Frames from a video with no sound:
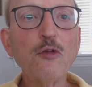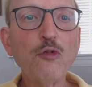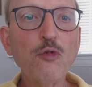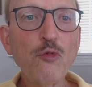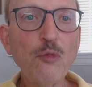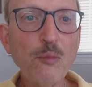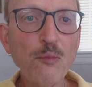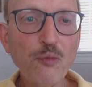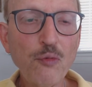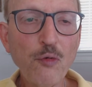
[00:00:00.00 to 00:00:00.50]

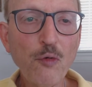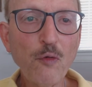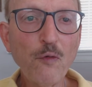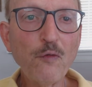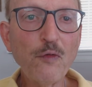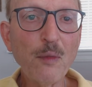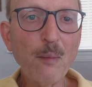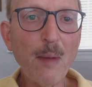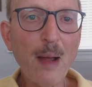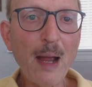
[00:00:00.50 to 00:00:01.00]
to
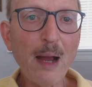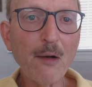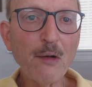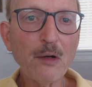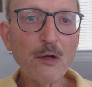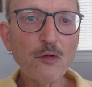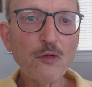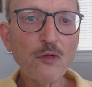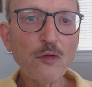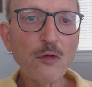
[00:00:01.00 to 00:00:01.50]
improve the
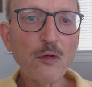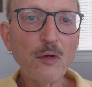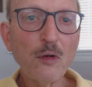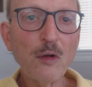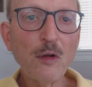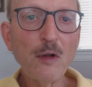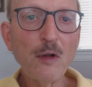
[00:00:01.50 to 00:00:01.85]
marriage.